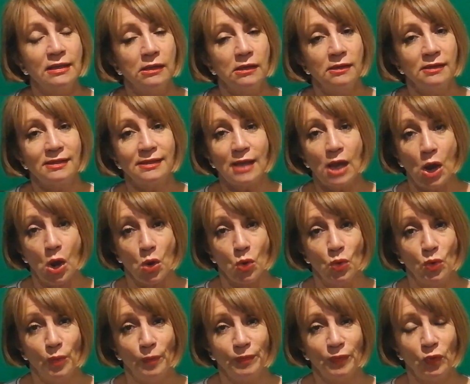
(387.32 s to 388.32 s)
So,
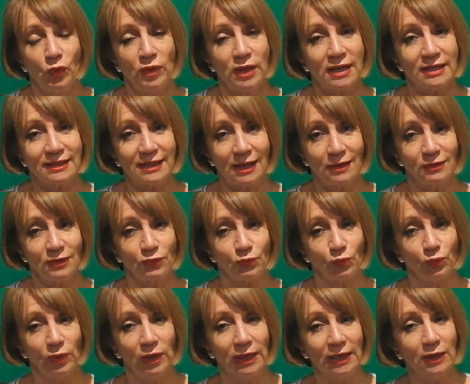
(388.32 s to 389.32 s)
all that sounds
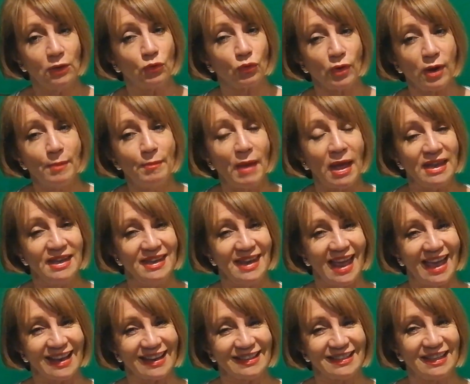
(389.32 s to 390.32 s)
really grim and
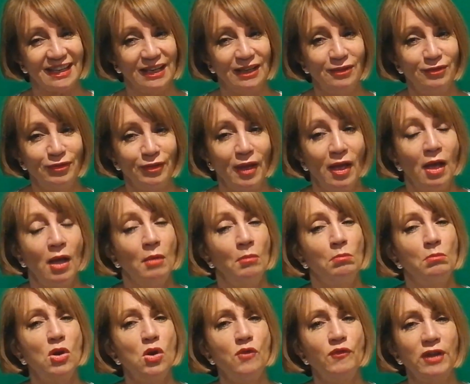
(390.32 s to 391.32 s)
negative.
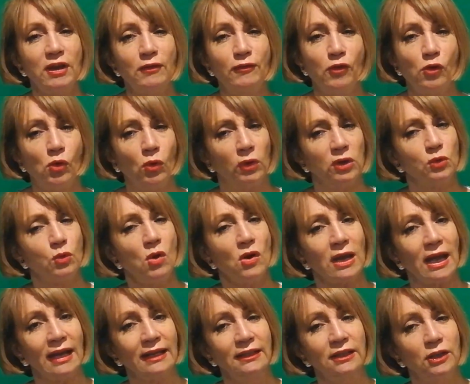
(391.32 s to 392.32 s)
Moving forward, what
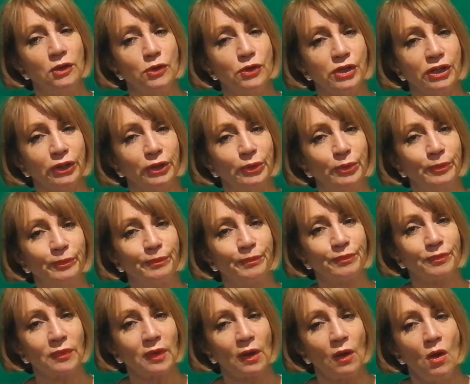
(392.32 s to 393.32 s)
can you do?
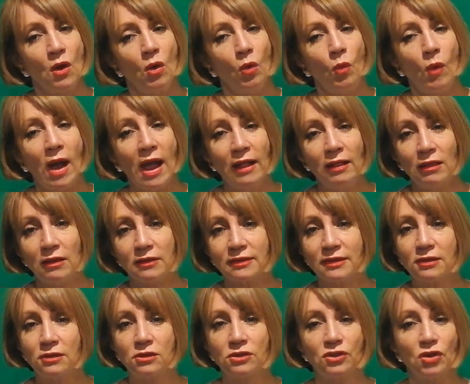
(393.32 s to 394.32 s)
Well,
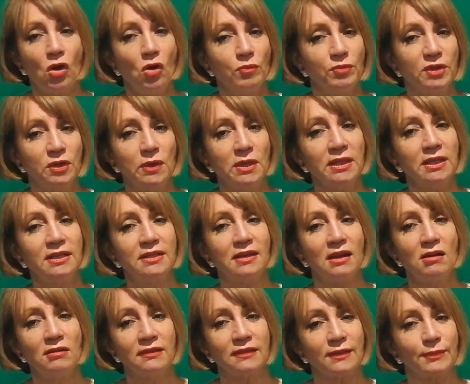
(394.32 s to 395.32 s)
stop doing the
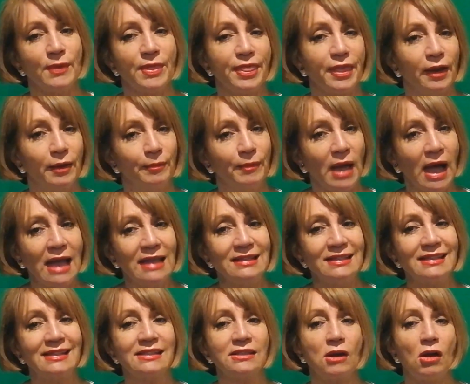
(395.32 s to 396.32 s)
dance with them and
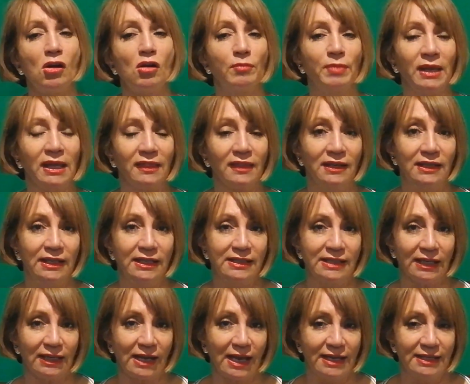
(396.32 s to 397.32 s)
start being the
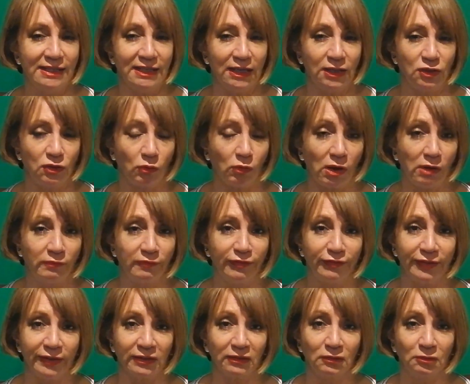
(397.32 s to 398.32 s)
leading lady in your own
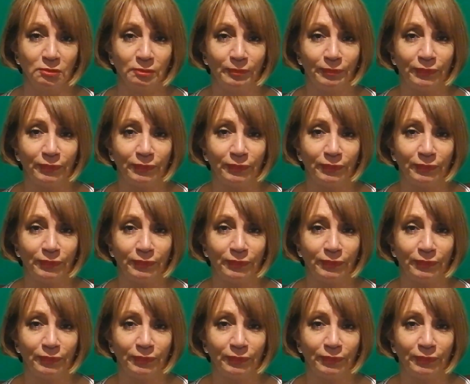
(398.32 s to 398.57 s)
film.